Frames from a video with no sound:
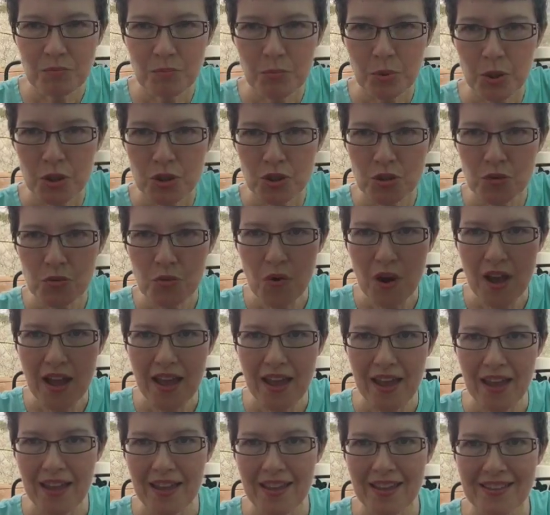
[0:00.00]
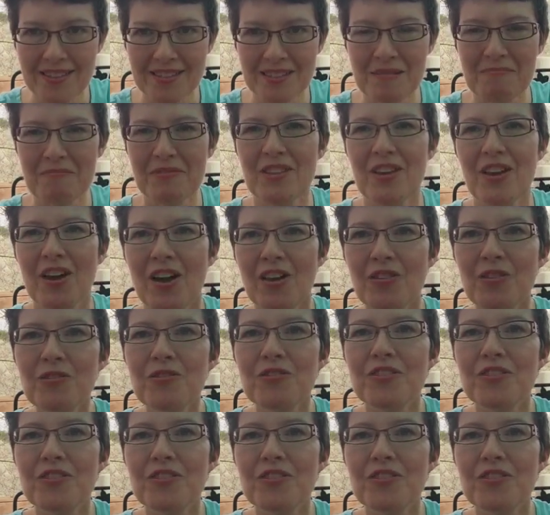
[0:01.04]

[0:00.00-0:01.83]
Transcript: push away some of the other